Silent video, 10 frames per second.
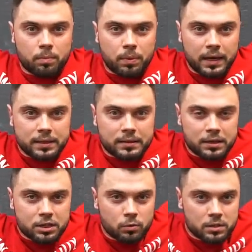pay
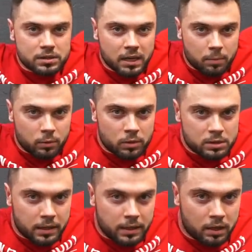attention to what's happening with
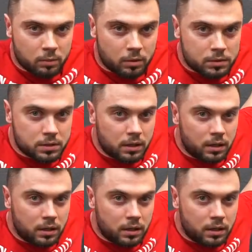my elbows.